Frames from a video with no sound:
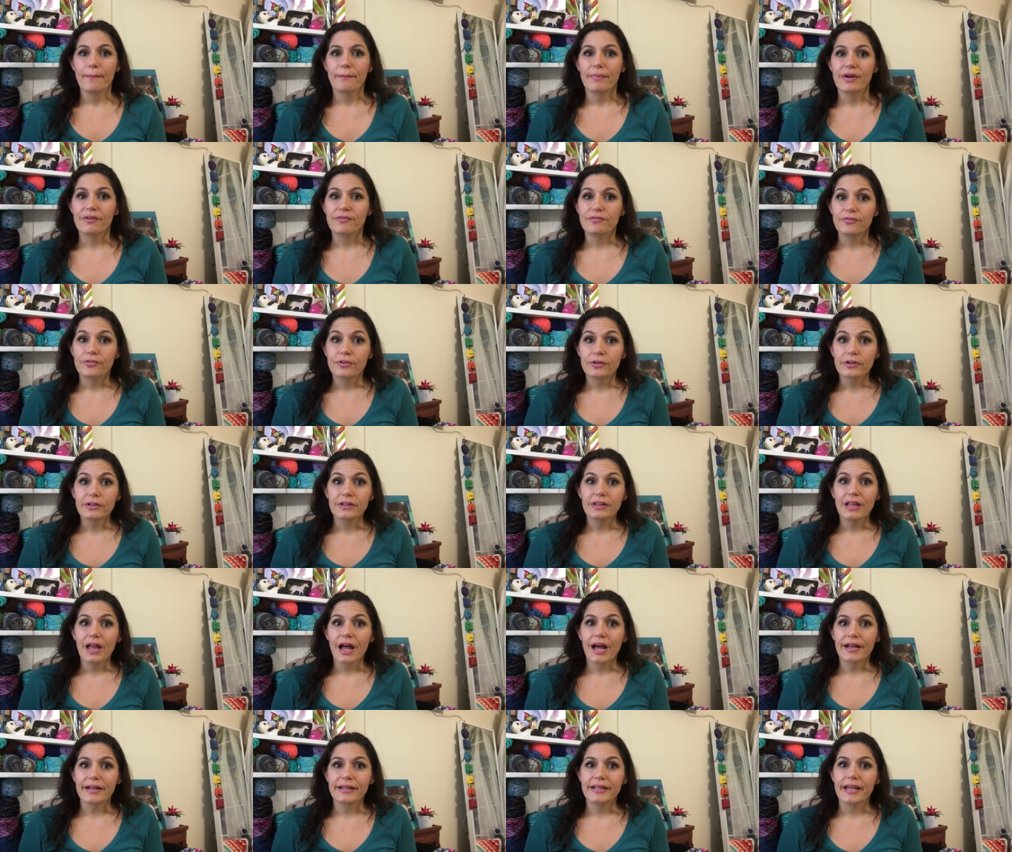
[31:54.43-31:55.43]
But for
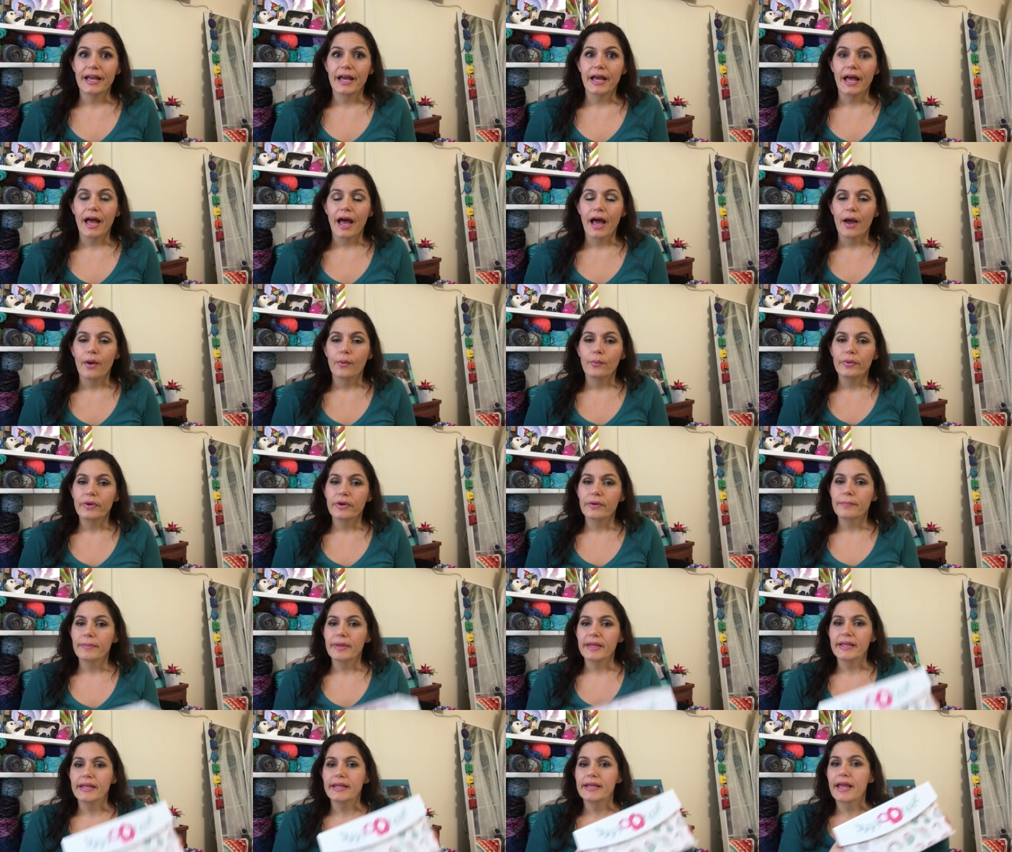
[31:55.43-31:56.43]
Claudia, we are
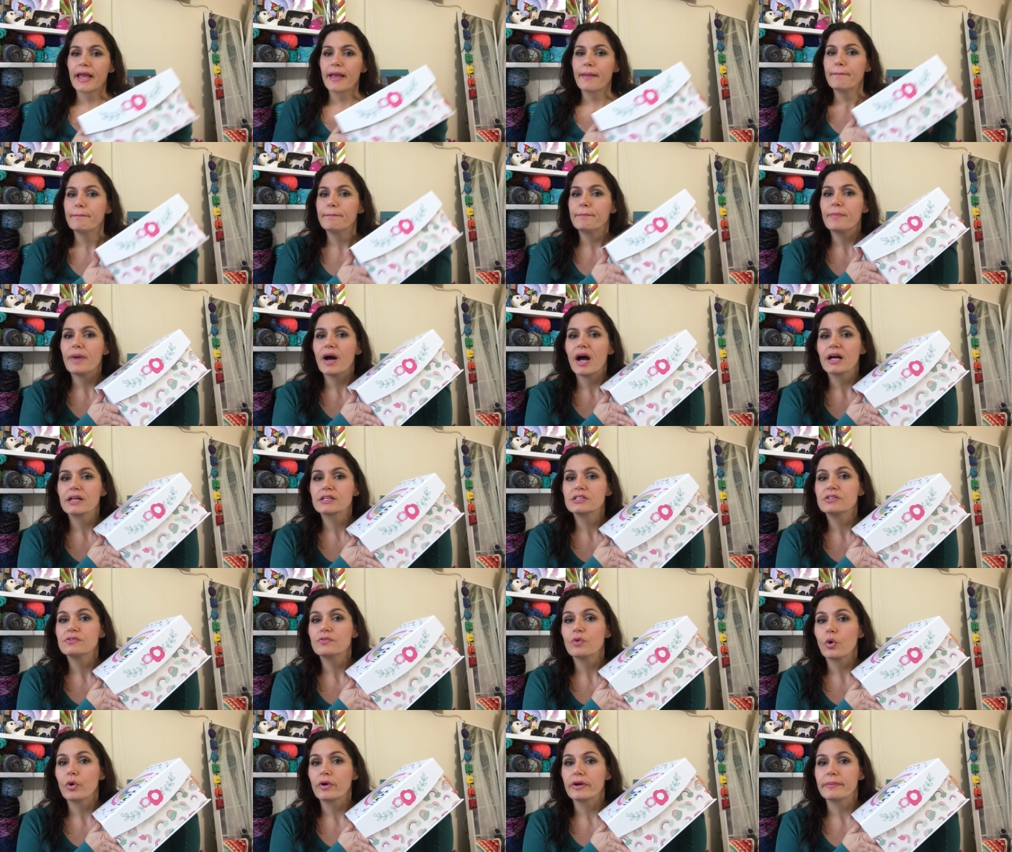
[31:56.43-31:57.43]
making a box
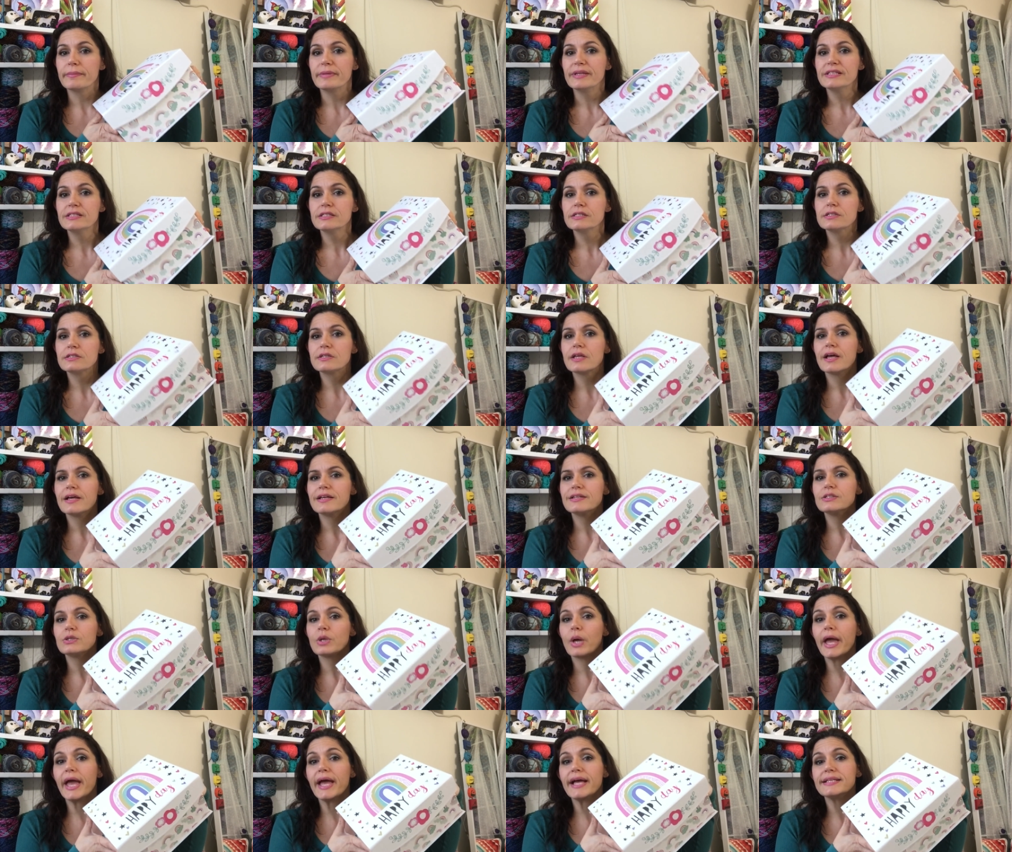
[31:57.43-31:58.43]
of ornaments,
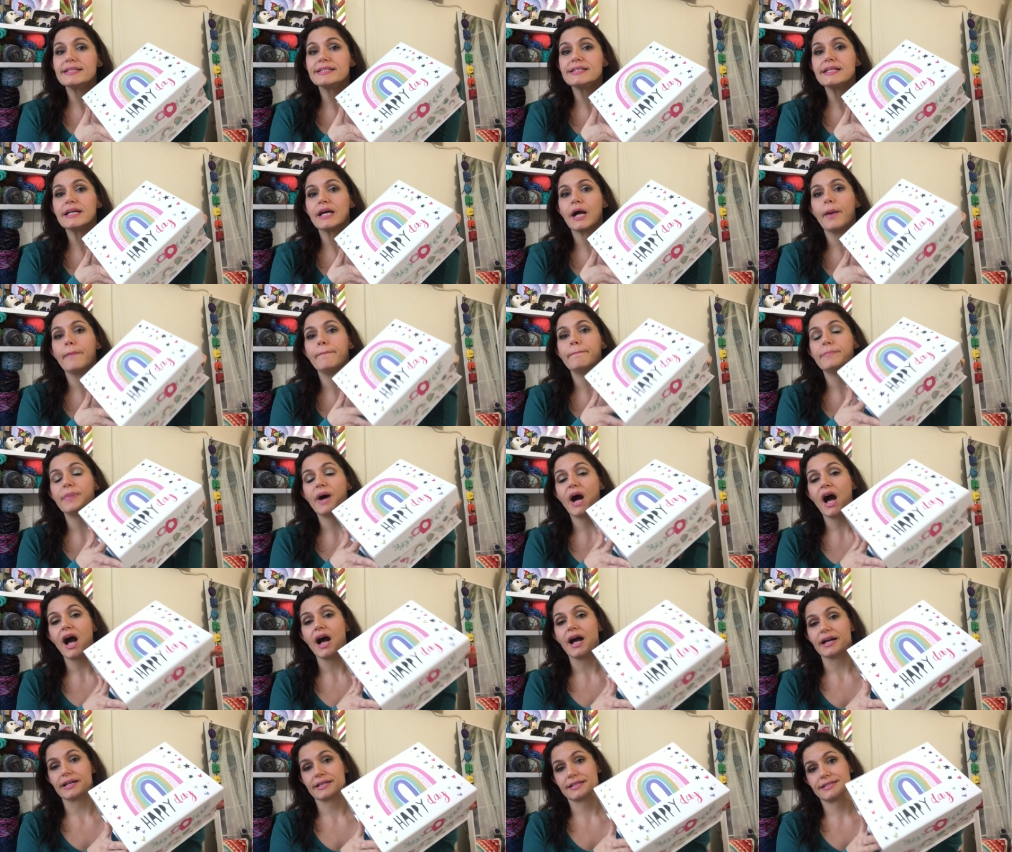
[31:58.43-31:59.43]
so I had to get a
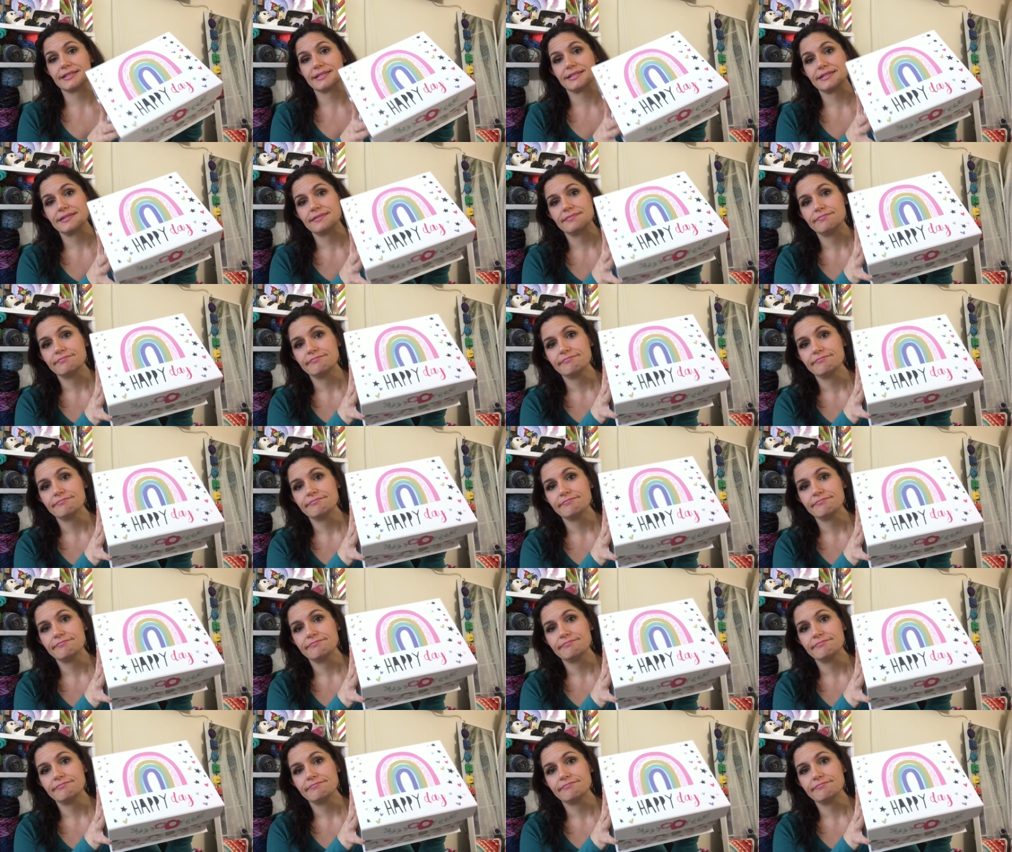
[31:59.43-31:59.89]
box.